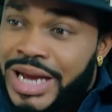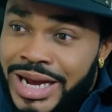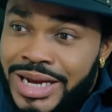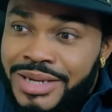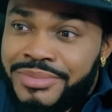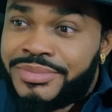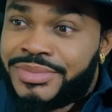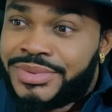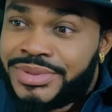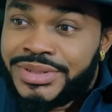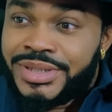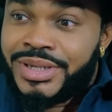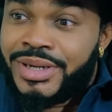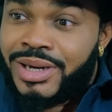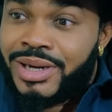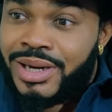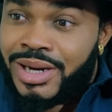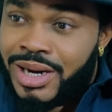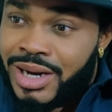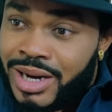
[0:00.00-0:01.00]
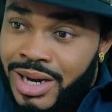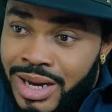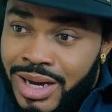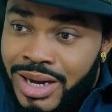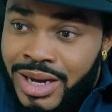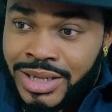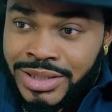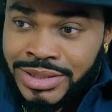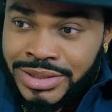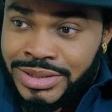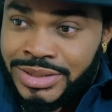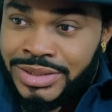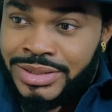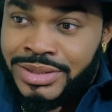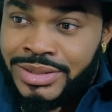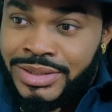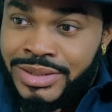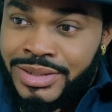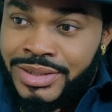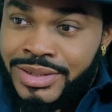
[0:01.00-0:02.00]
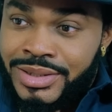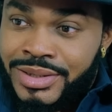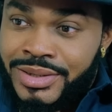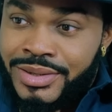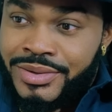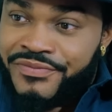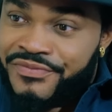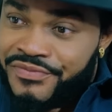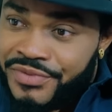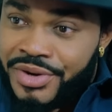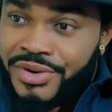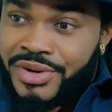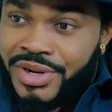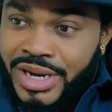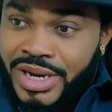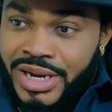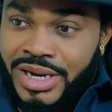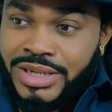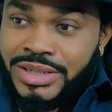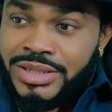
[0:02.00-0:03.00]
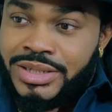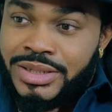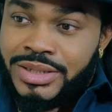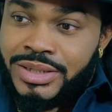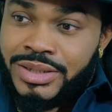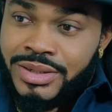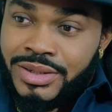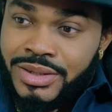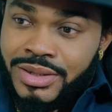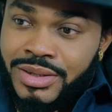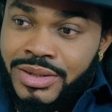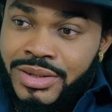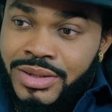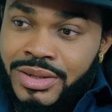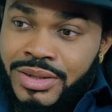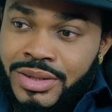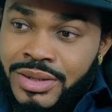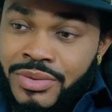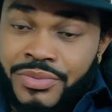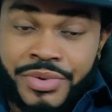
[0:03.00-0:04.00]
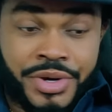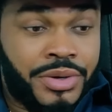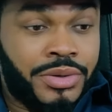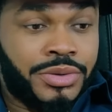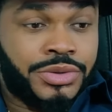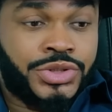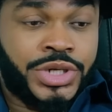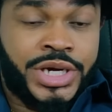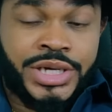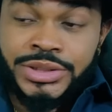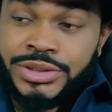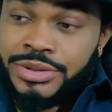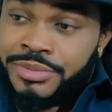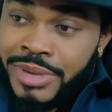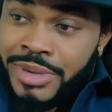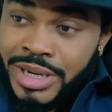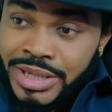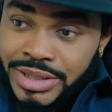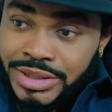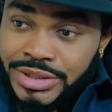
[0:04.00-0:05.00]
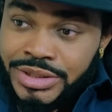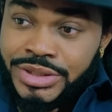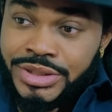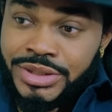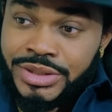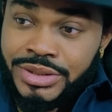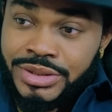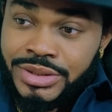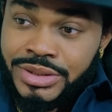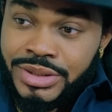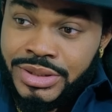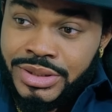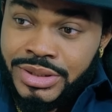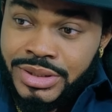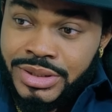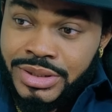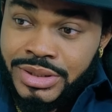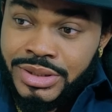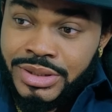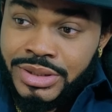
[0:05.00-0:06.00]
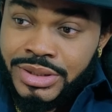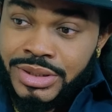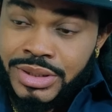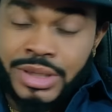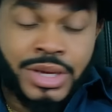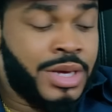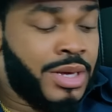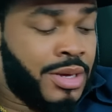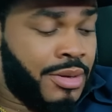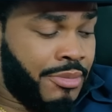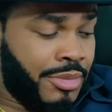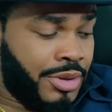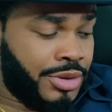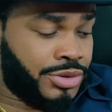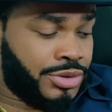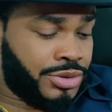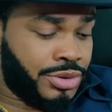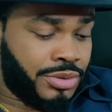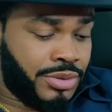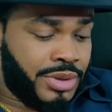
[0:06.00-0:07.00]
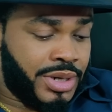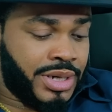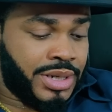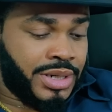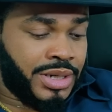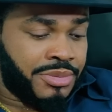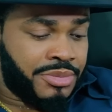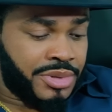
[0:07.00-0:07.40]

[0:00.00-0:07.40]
Times are hard. Very hard. We're all trying to manage. Well, it's all right.